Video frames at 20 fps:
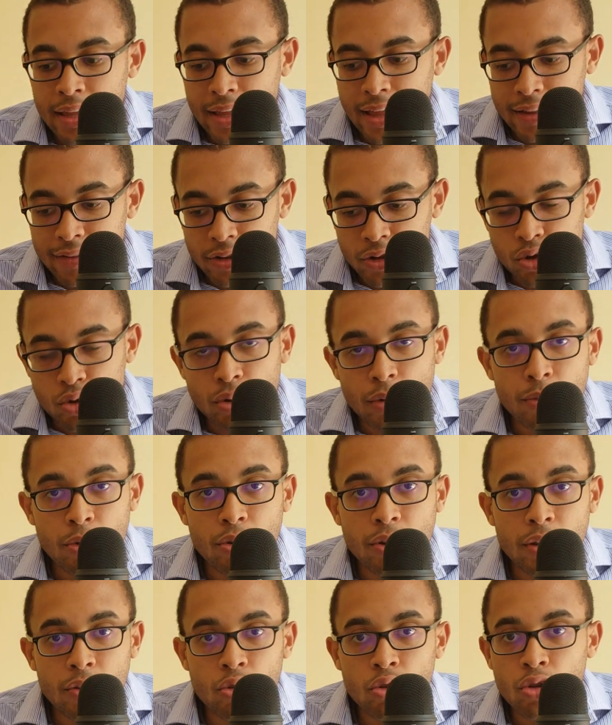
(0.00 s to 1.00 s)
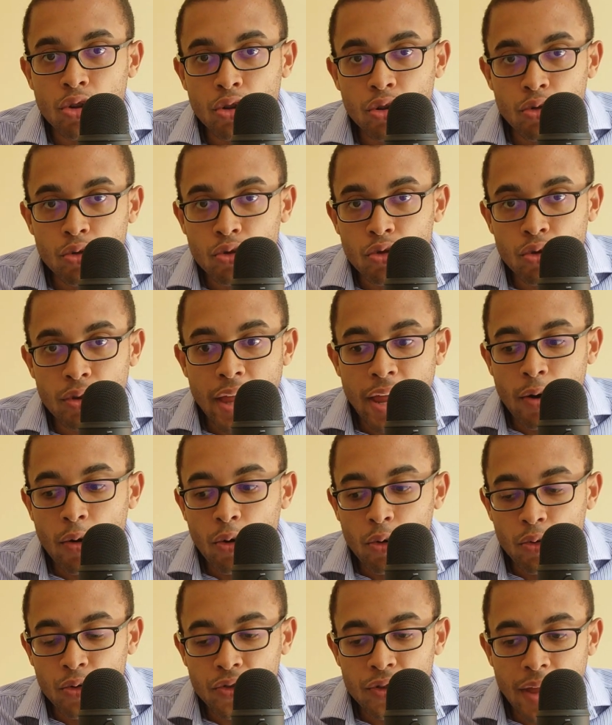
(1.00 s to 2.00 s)
gets attributed to the user that
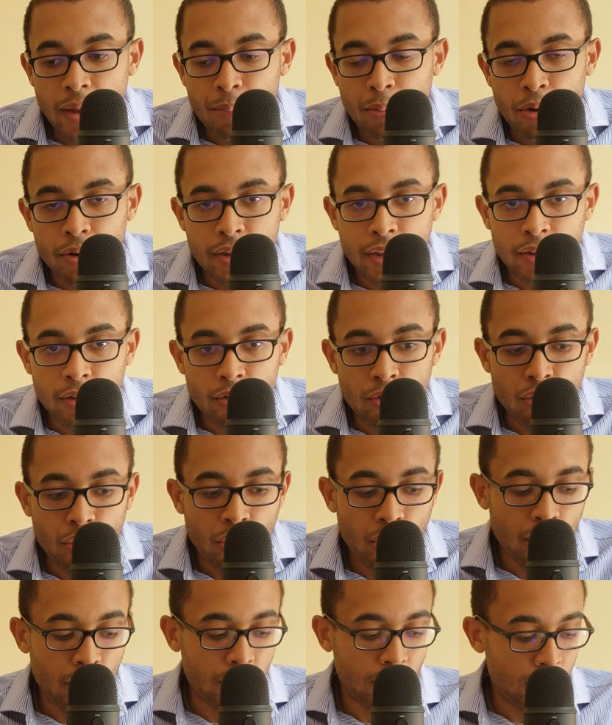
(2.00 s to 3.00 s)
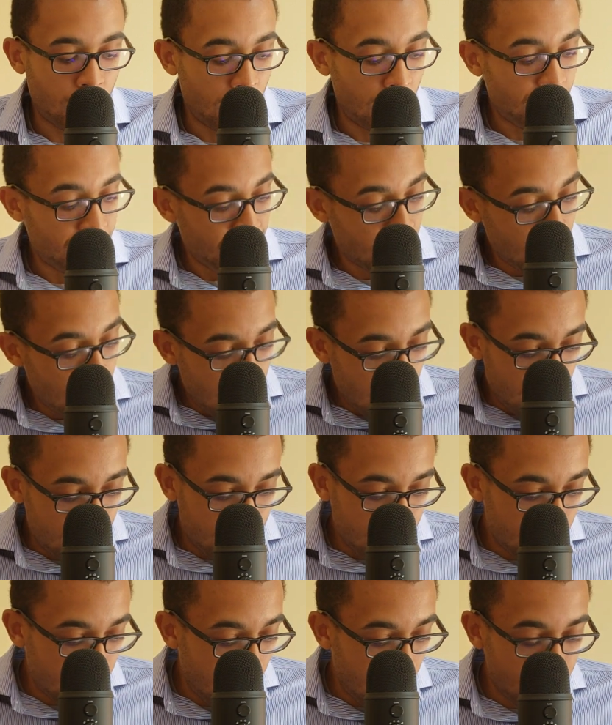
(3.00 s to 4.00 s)
owns that particular currency. In
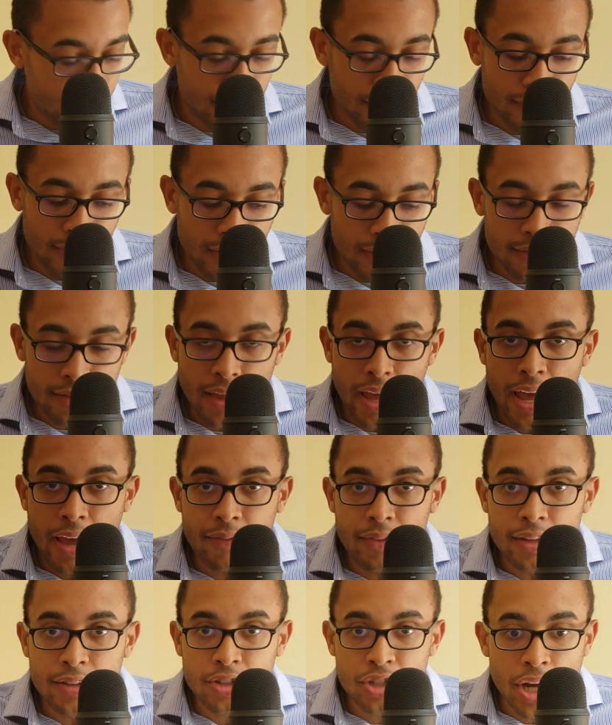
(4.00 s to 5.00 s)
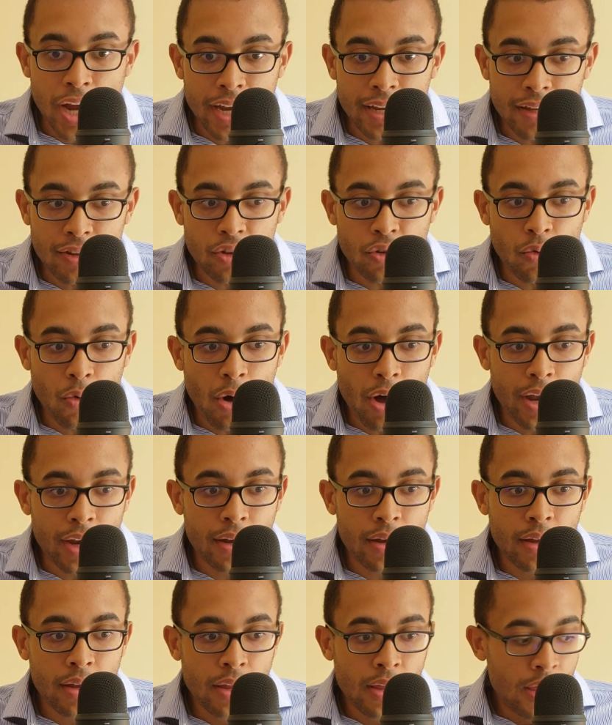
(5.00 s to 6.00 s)
the case of this, I have these Chinese
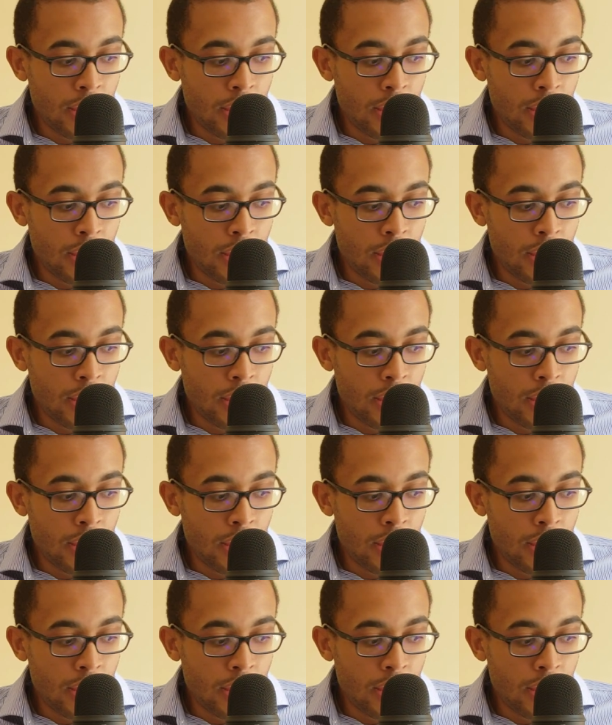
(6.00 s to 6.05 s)
yuan.